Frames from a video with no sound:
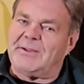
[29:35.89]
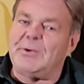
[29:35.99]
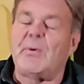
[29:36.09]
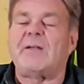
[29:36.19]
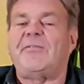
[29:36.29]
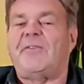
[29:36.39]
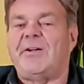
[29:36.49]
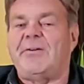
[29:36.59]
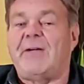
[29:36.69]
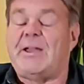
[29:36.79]
You want a
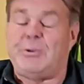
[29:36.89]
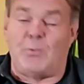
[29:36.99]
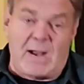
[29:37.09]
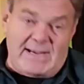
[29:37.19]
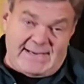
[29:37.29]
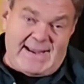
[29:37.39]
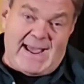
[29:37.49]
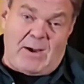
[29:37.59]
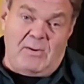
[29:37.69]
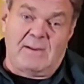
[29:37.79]
fire and you want it
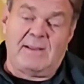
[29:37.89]
now.